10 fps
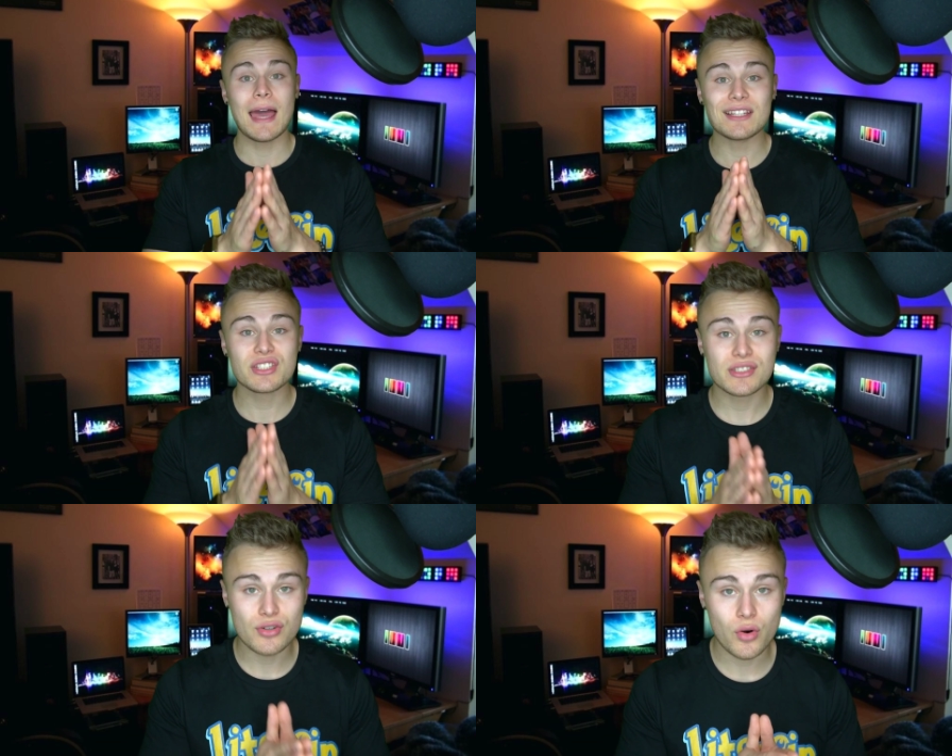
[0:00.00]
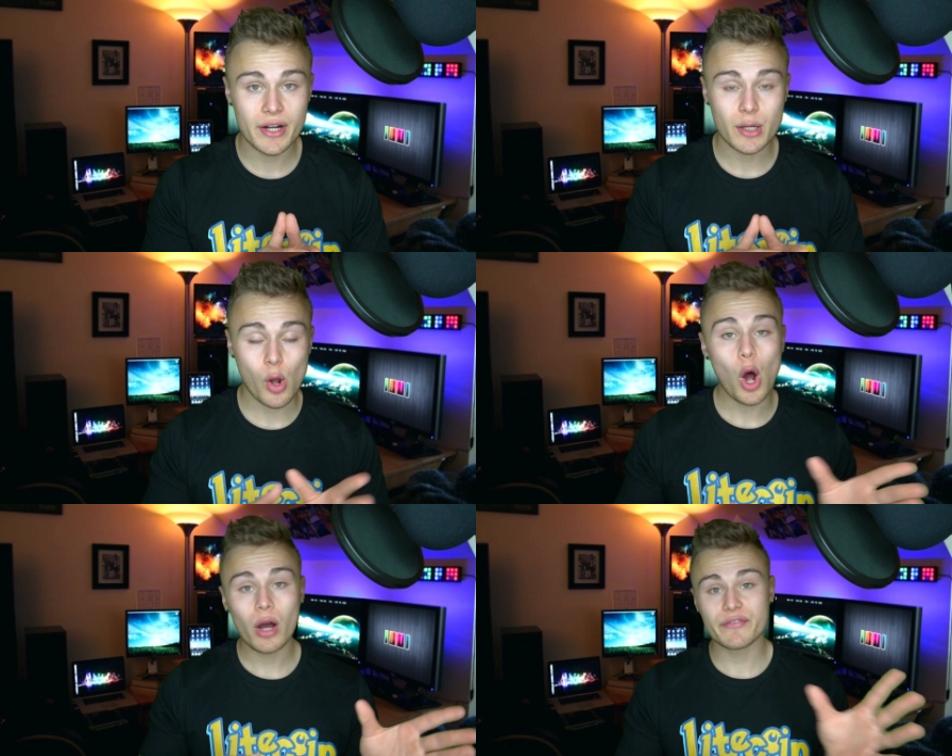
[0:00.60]
and store it
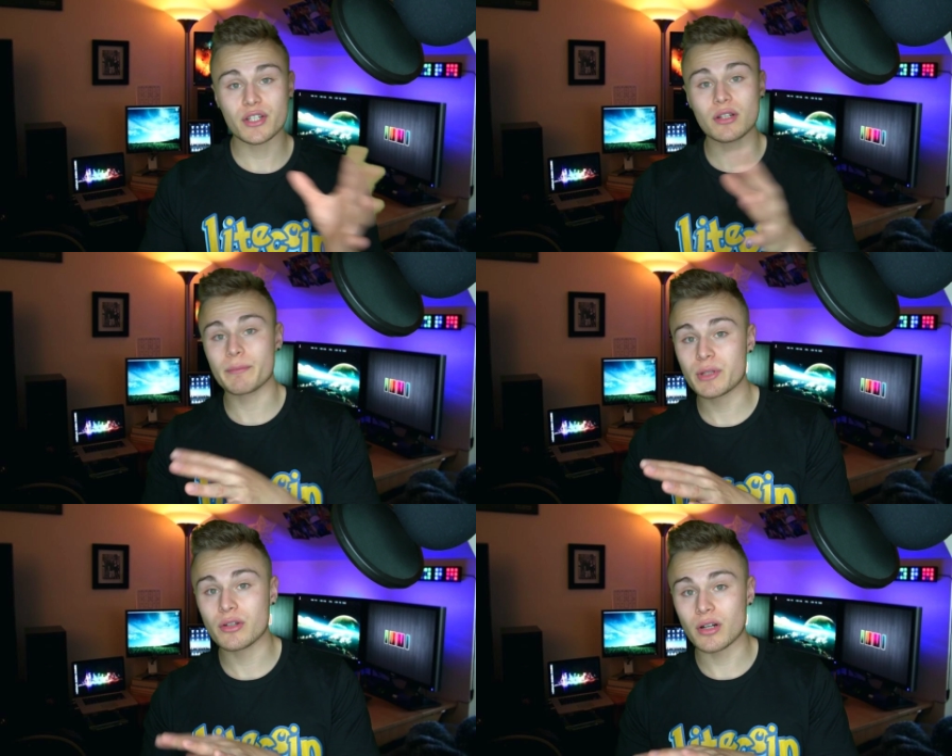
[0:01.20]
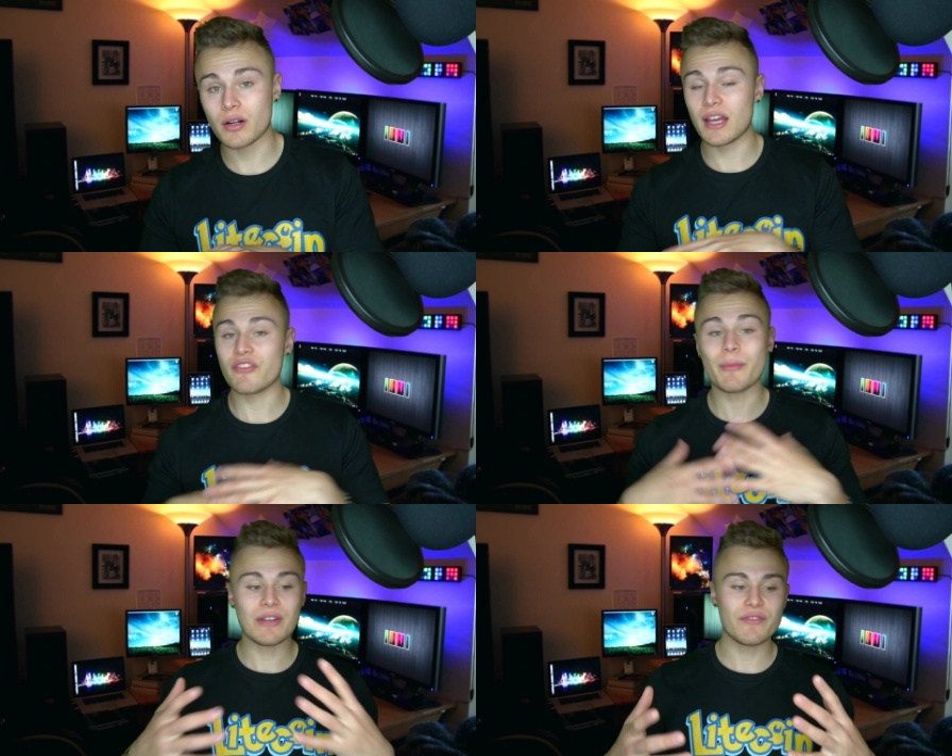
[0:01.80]
off your computer.
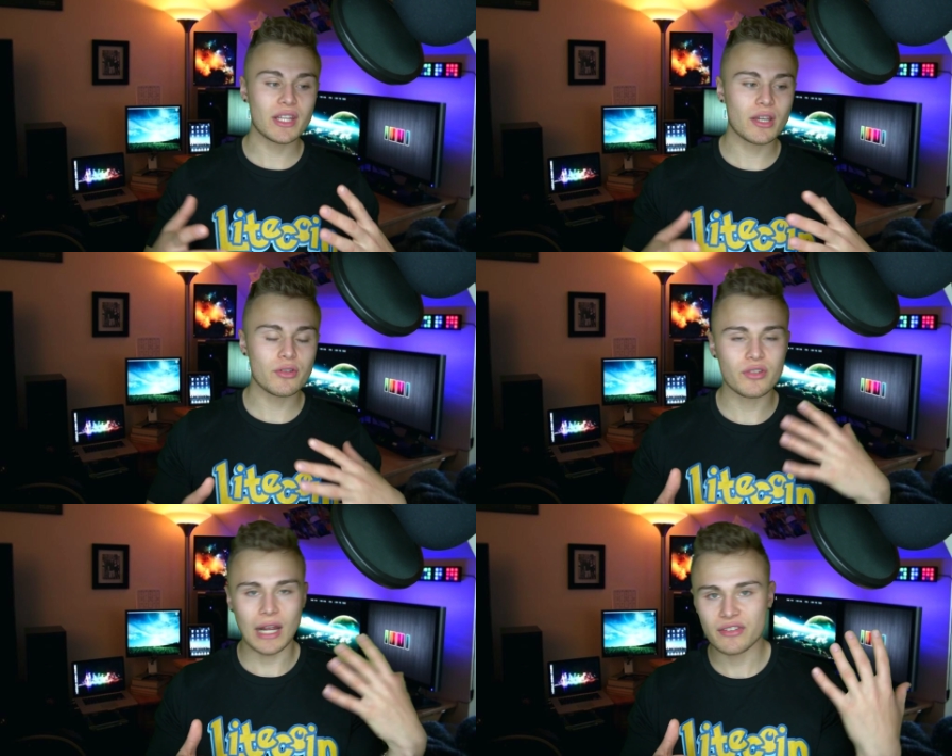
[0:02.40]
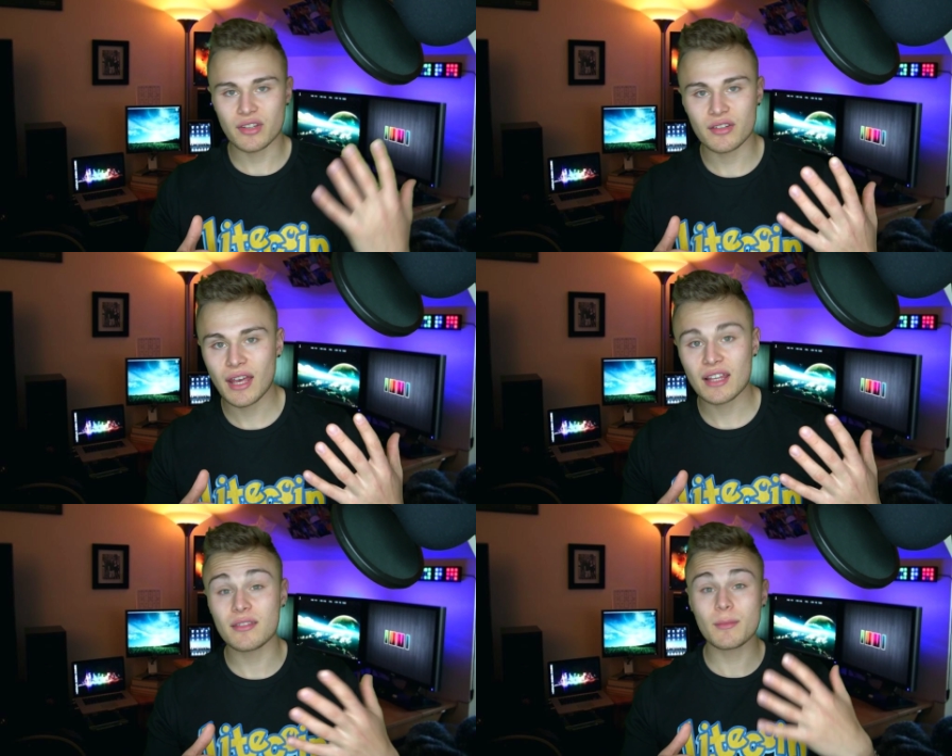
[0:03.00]
I've made videos. You guys can
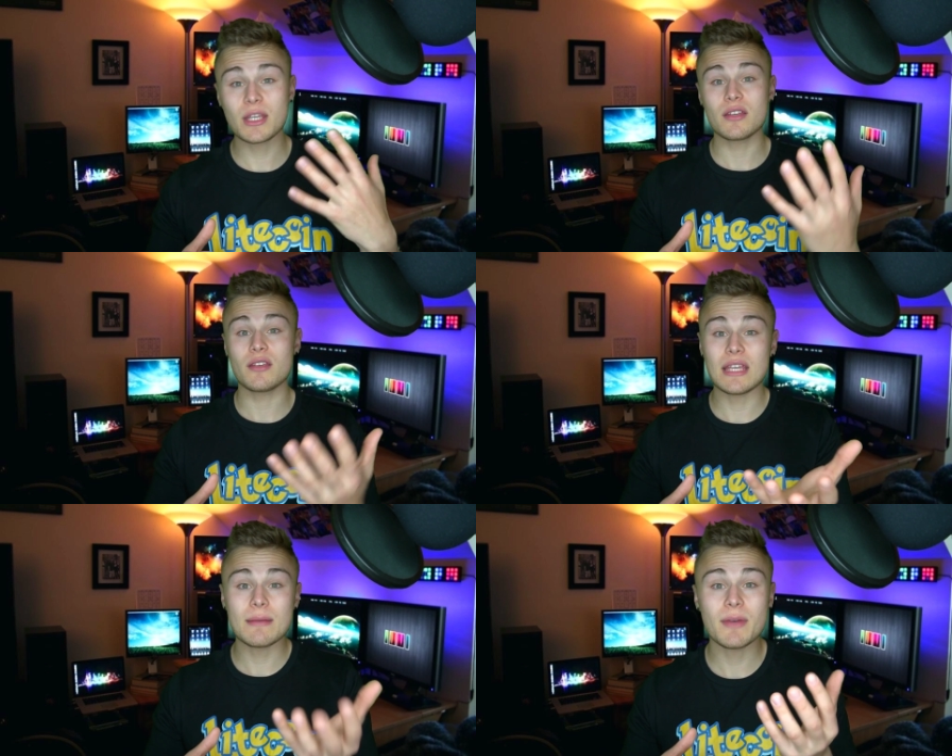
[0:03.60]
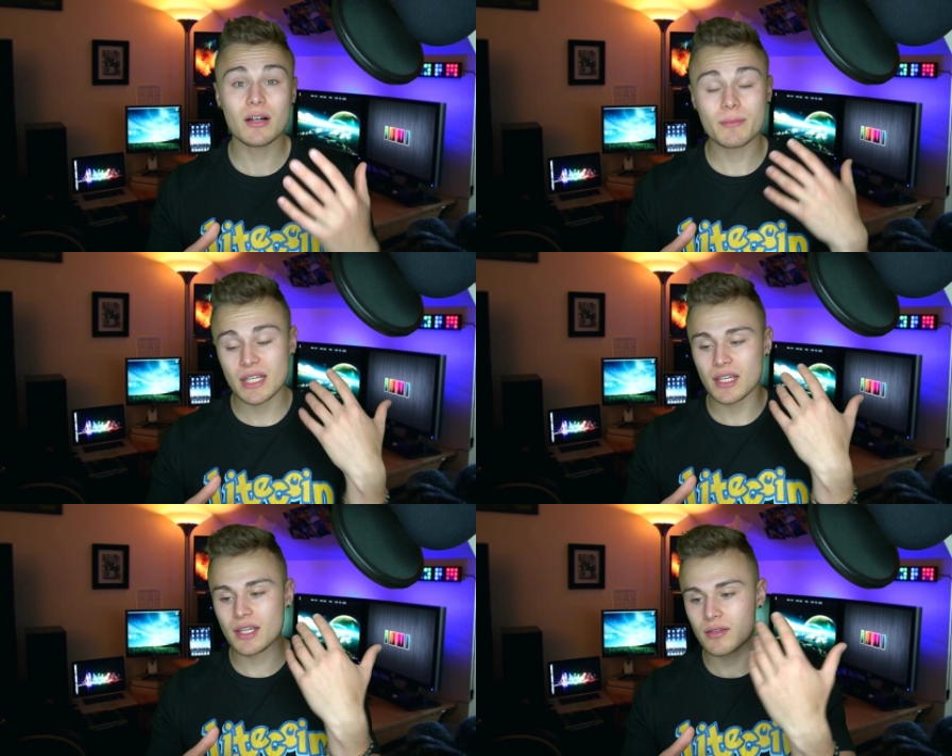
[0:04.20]
text me, email
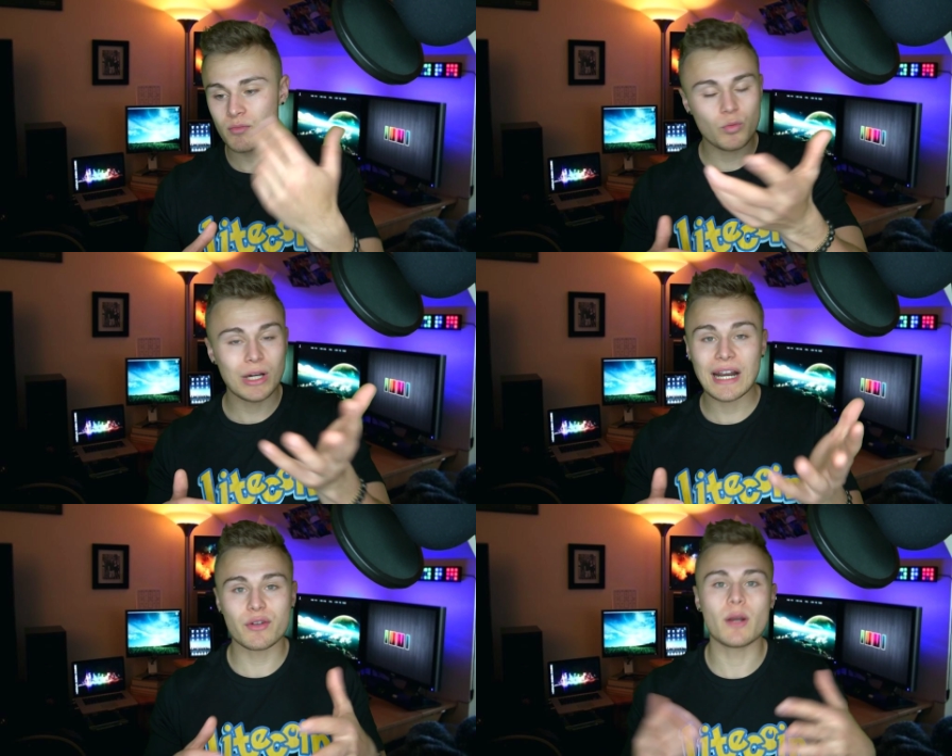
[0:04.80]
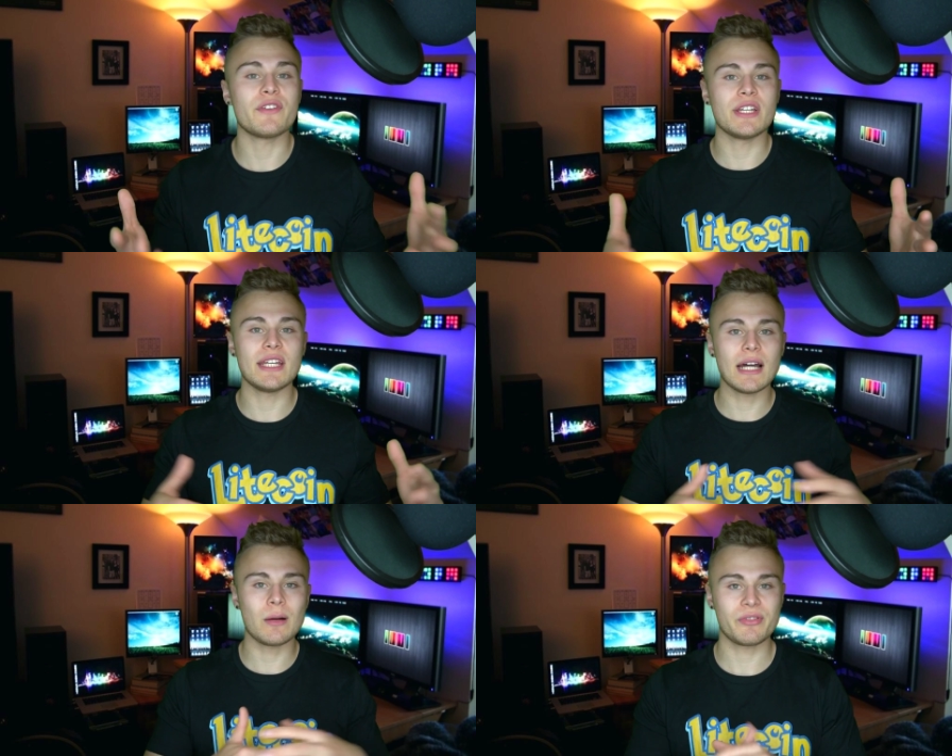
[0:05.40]
me, whatever, if you
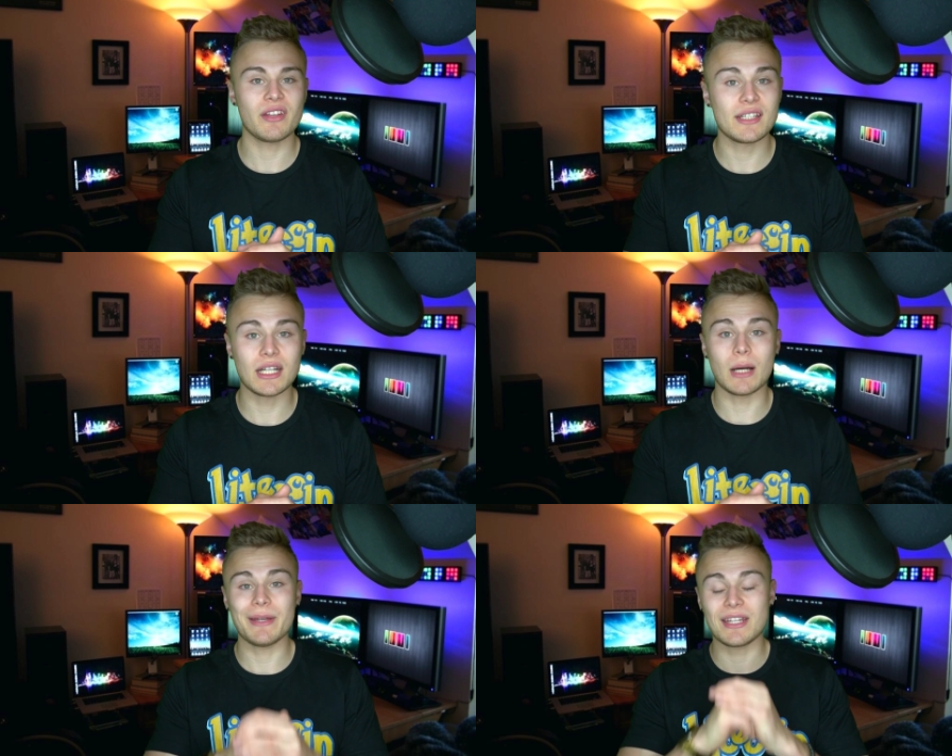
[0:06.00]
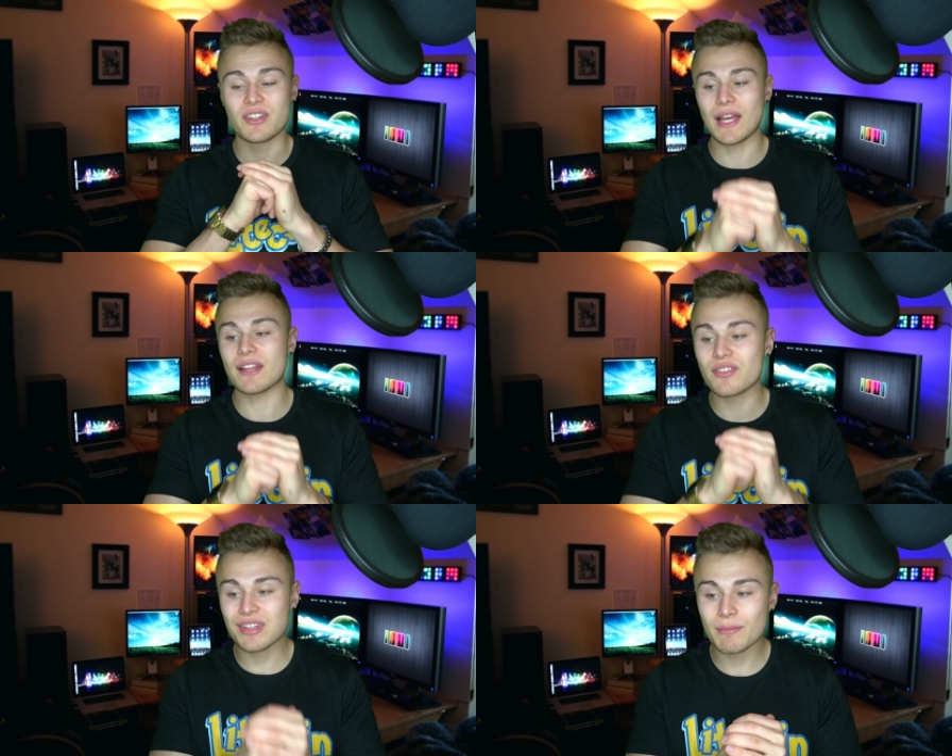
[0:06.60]
need help setting it up. It is
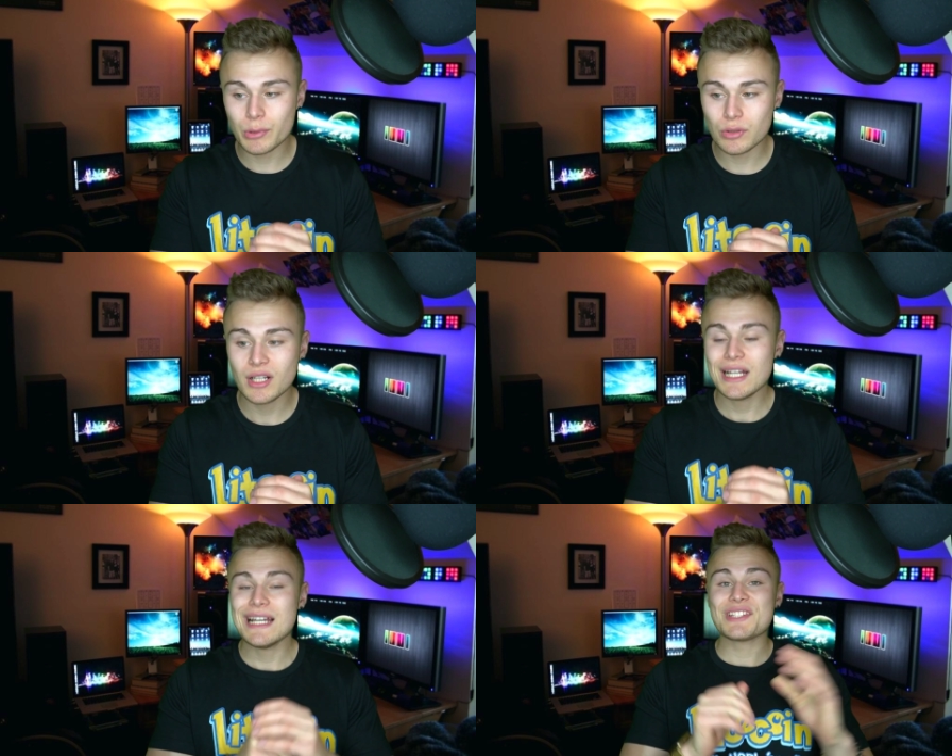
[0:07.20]
that simple.